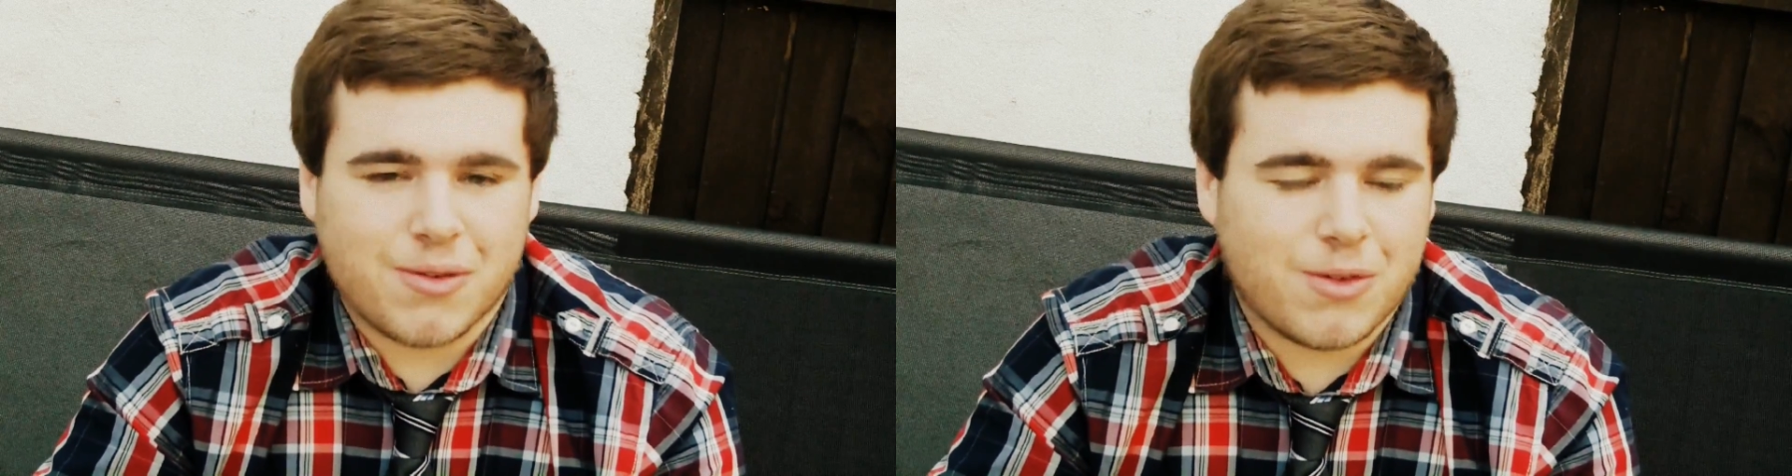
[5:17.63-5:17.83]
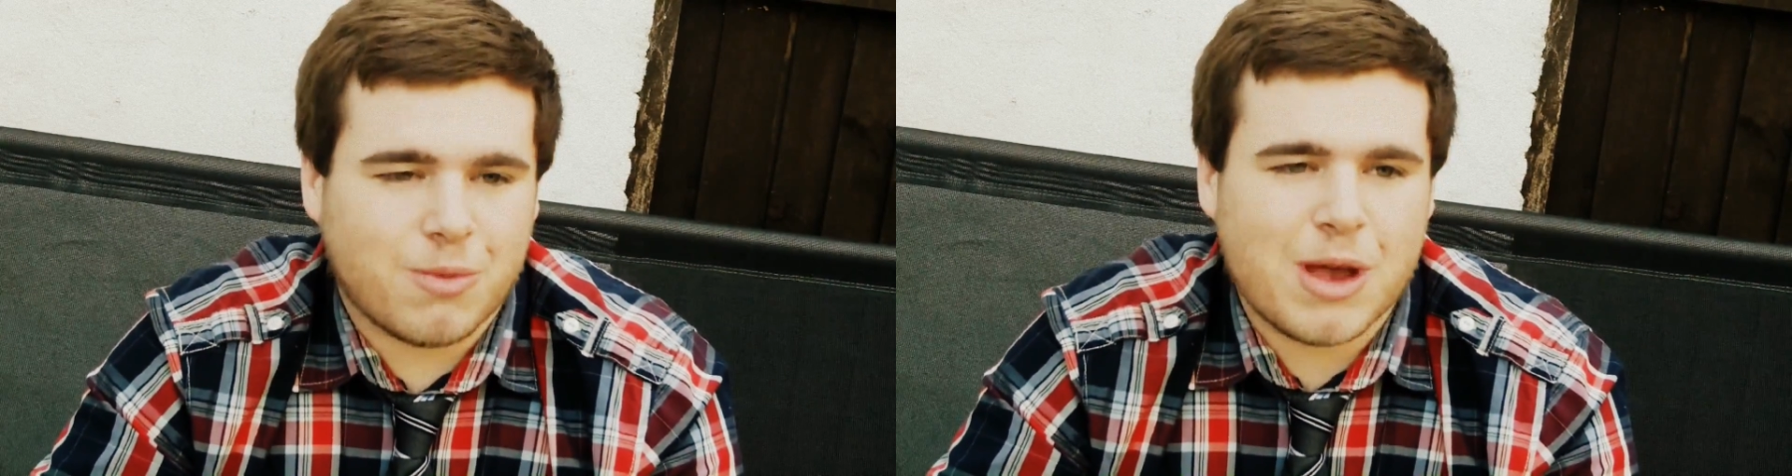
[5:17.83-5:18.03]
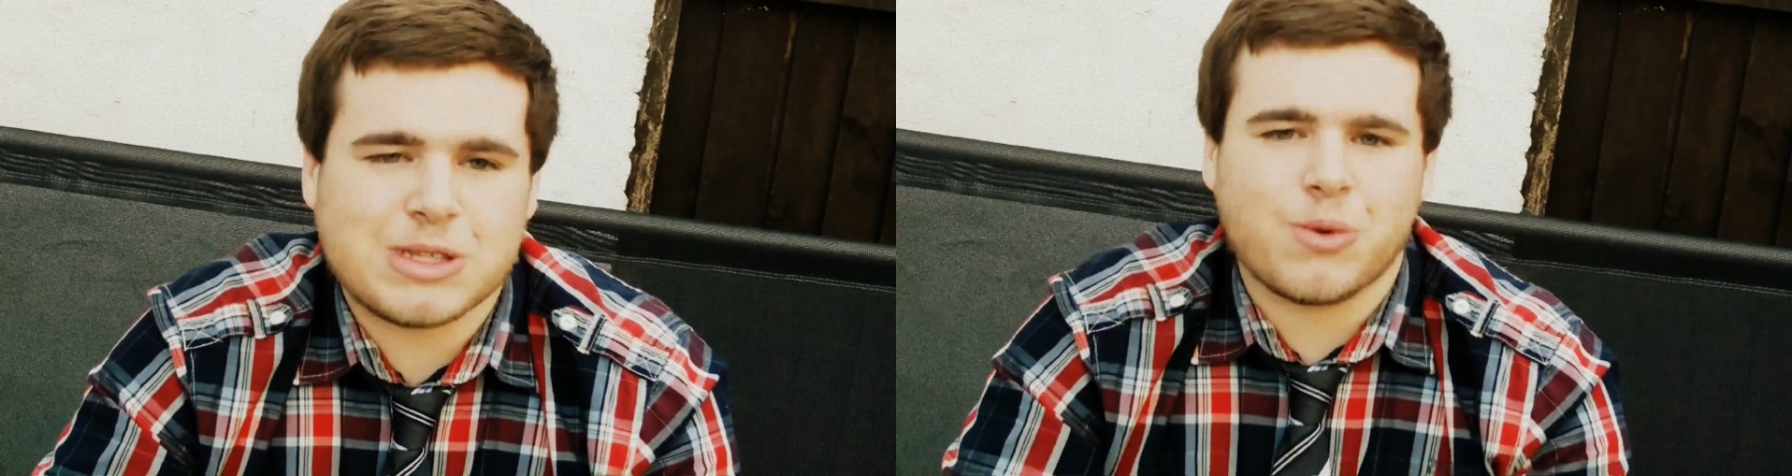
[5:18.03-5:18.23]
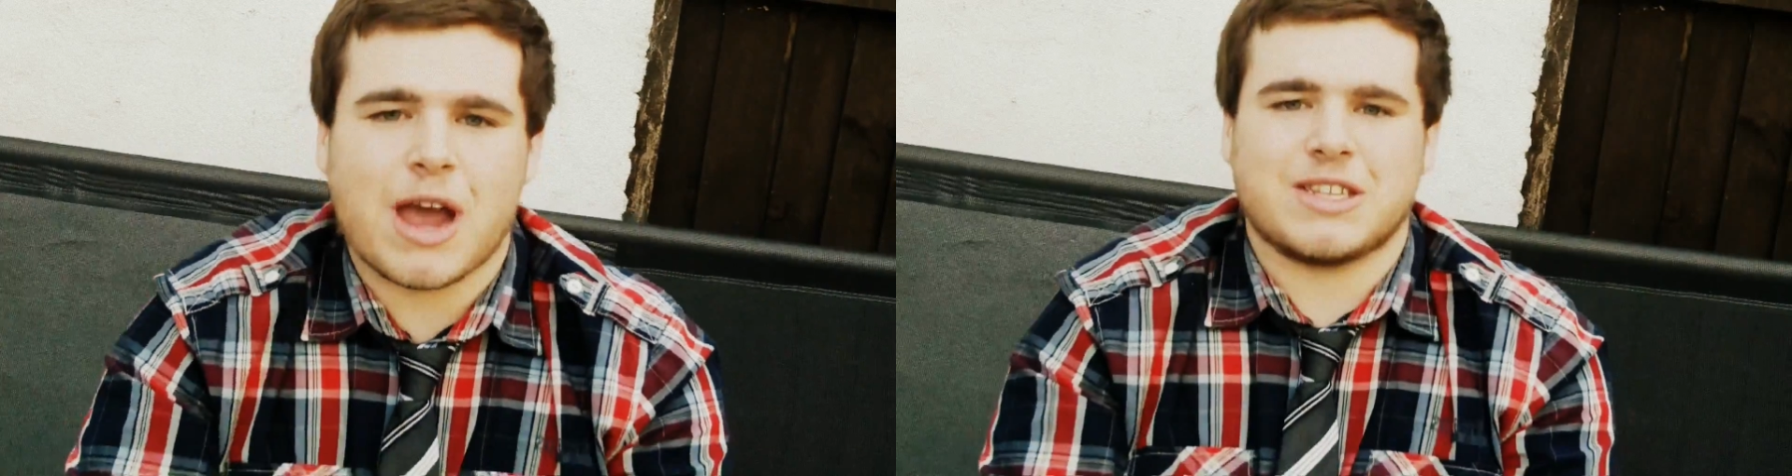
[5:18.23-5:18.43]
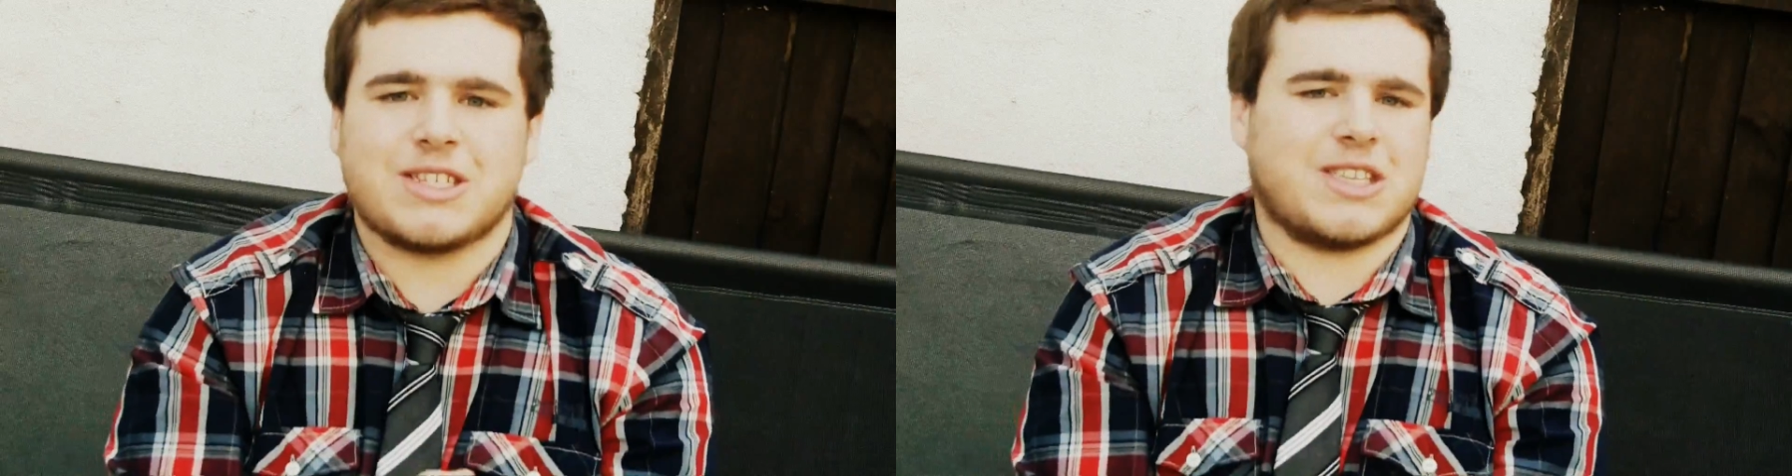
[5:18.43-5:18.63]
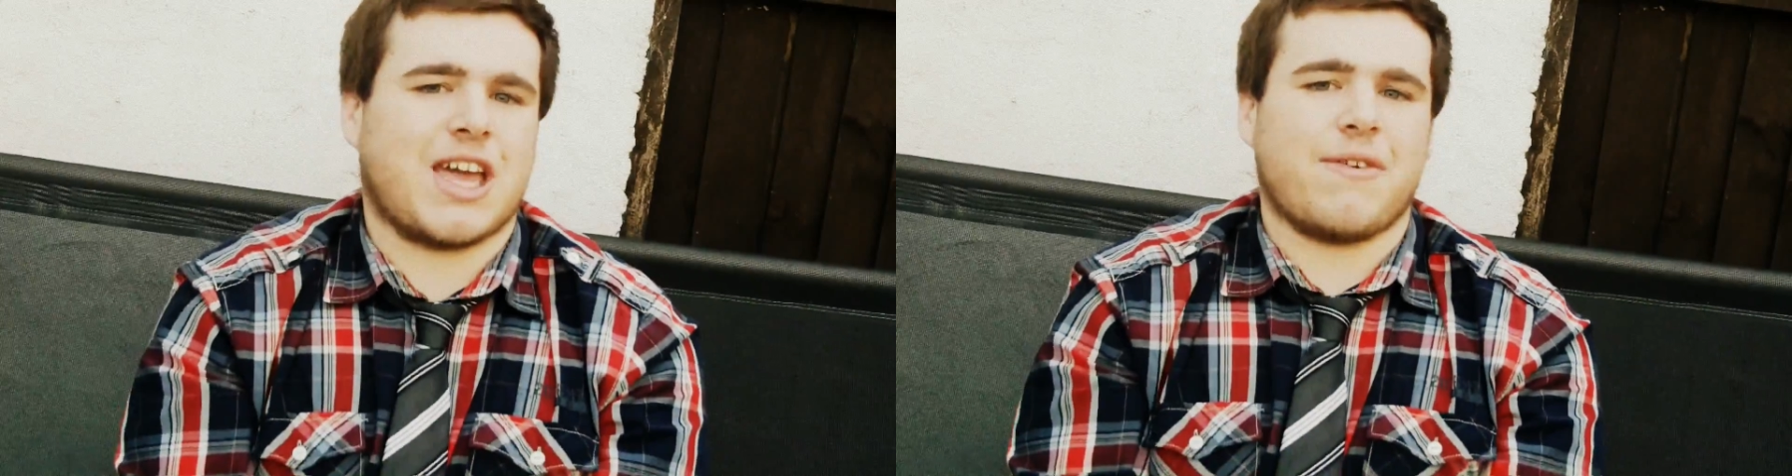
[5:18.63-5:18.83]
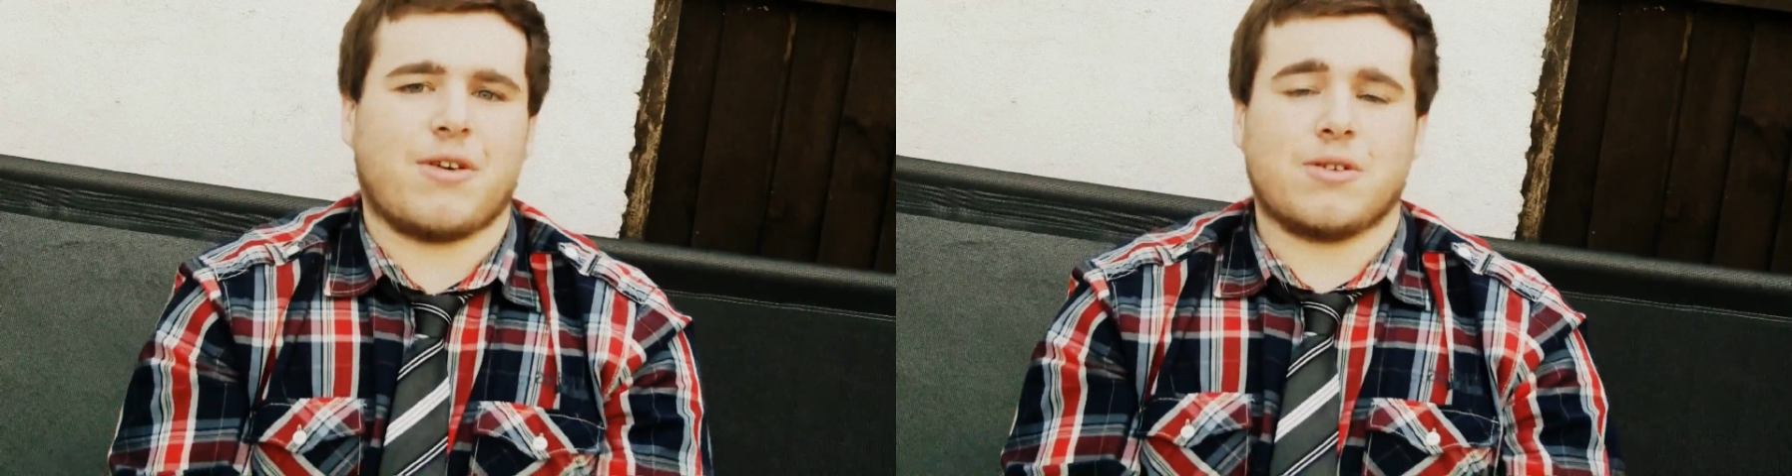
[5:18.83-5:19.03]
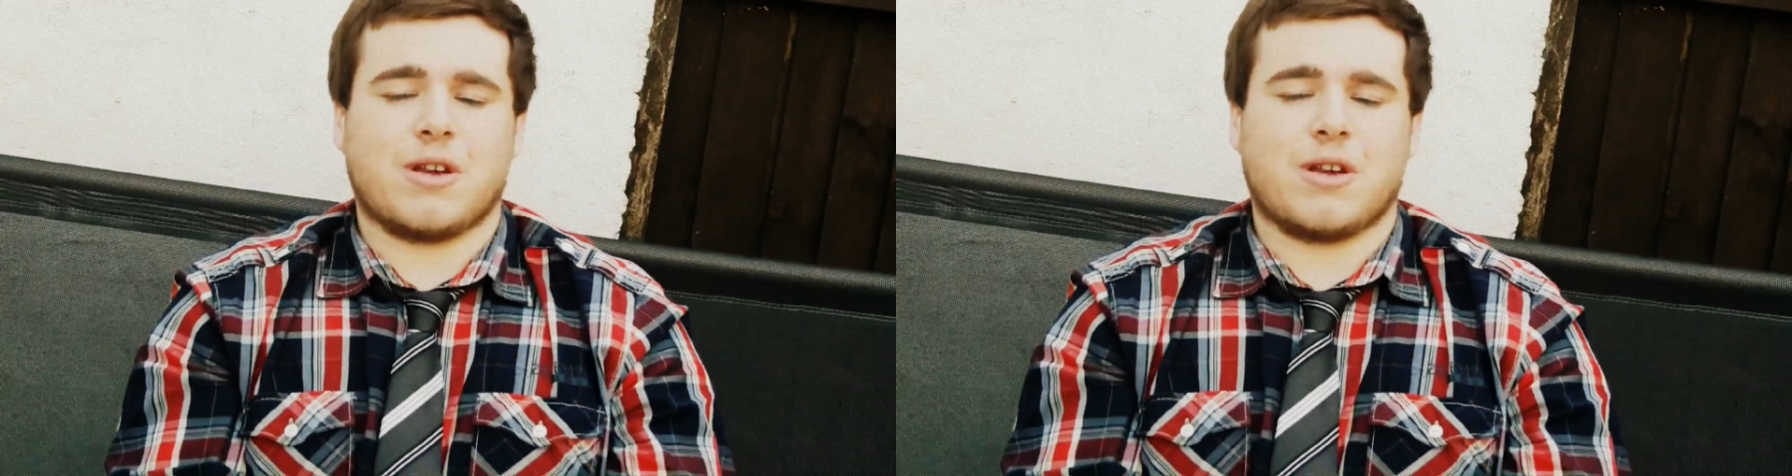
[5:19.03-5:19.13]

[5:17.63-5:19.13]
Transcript: The way it's all edited together,